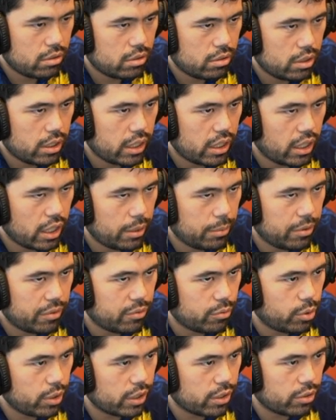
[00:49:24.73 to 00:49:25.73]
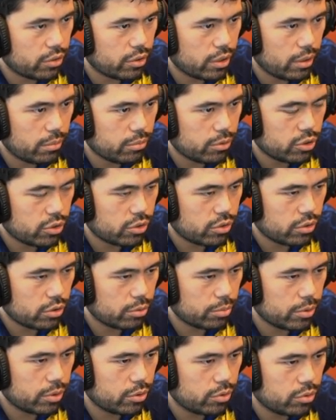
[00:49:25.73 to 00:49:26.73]
I got to be quicker though. I'm just a little
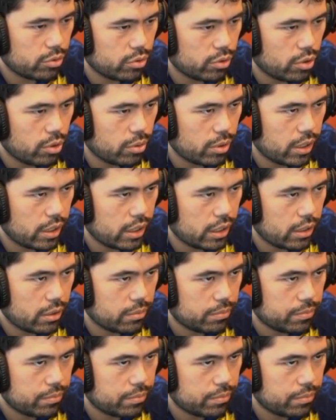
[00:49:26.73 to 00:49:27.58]
bit too slow right now.